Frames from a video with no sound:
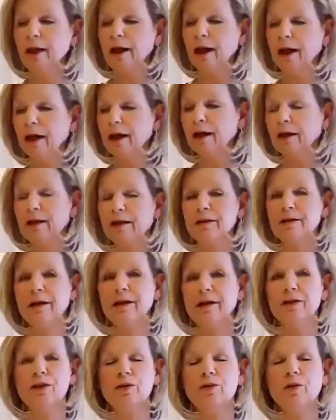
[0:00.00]
And I
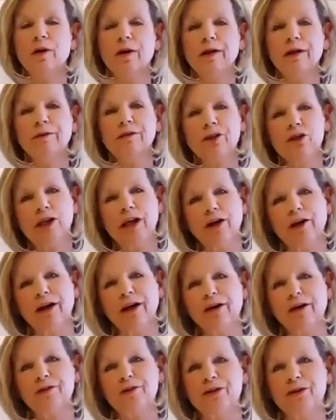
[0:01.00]
just want to give a shout
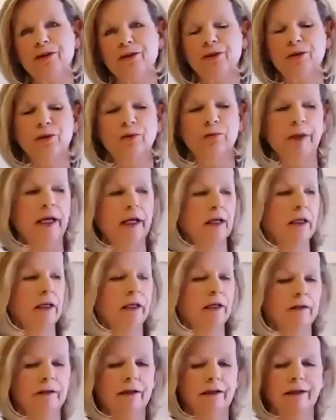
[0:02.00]
out to Peggy
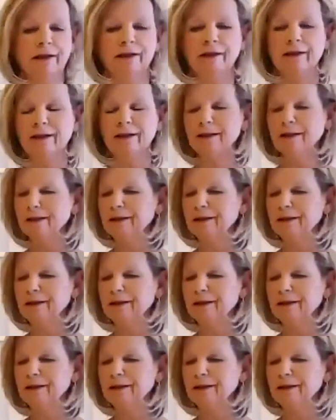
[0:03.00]
Neary and